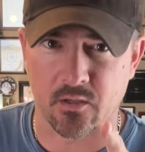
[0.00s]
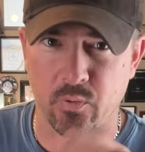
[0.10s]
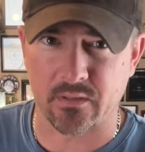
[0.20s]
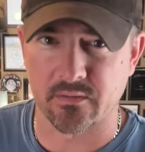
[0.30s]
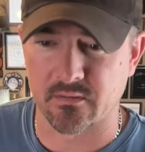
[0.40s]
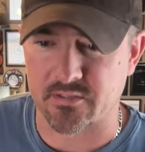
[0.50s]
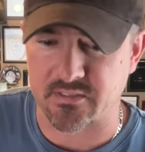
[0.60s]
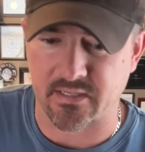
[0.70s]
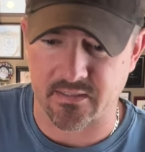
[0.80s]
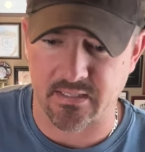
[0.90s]
quick little
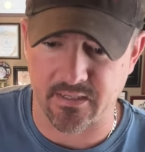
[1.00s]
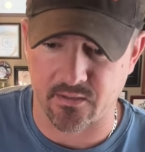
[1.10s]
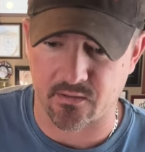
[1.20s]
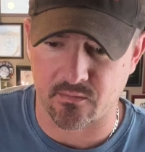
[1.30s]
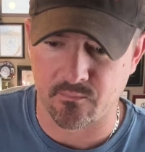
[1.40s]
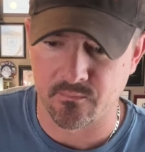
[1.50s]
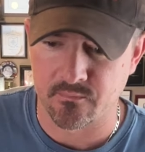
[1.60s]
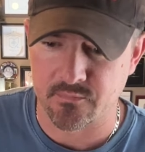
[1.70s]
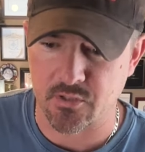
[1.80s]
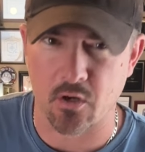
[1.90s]
stint here
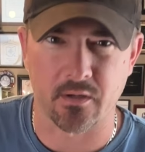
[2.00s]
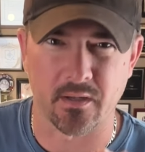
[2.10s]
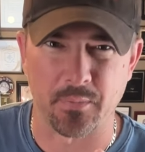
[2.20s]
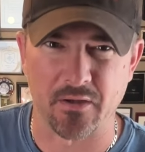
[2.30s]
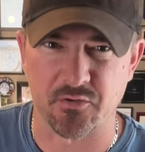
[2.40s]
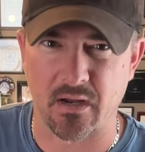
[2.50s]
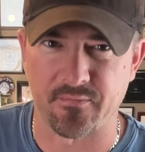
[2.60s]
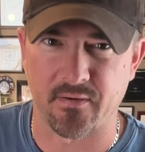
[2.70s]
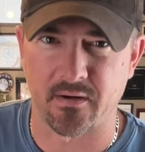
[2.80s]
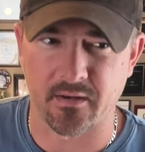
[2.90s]
talking about dry
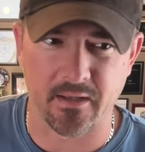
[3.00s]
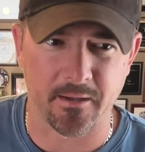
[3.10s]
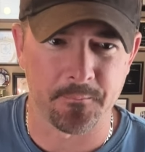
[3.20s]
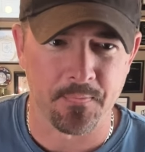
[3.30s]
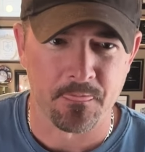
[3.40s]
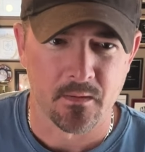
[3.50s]
fire today.